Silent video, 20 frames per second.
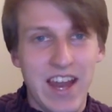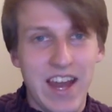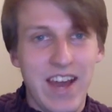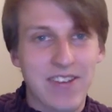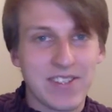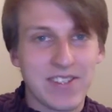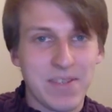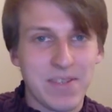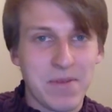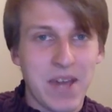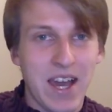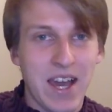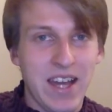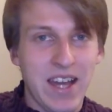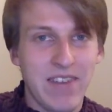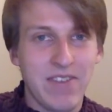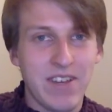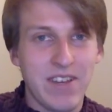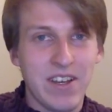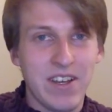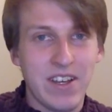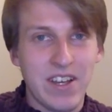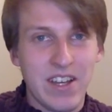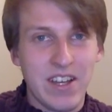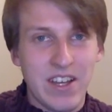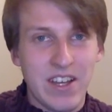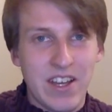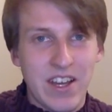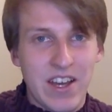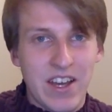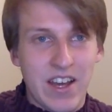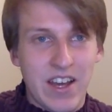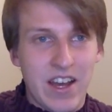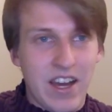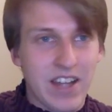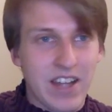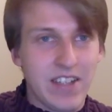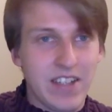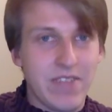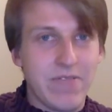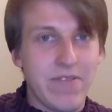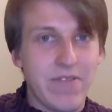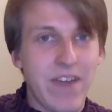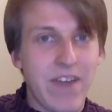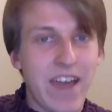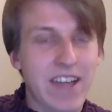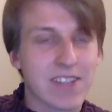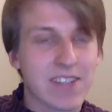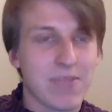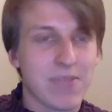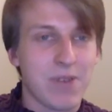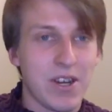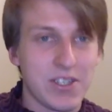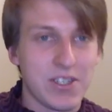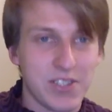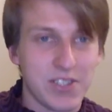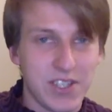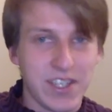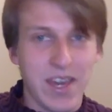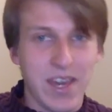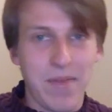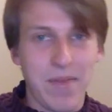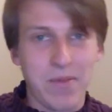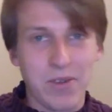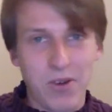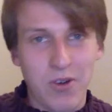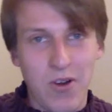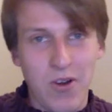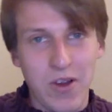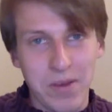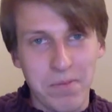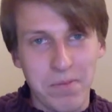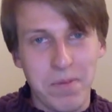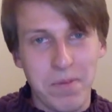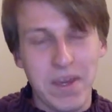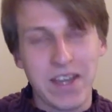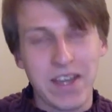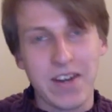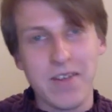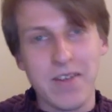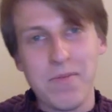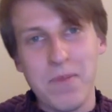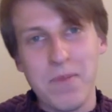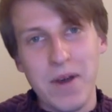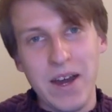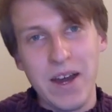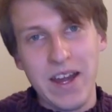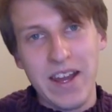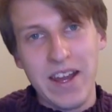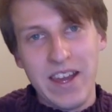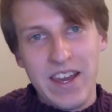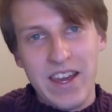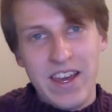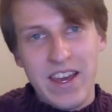have some kind of a defect where she kept growing bigger, but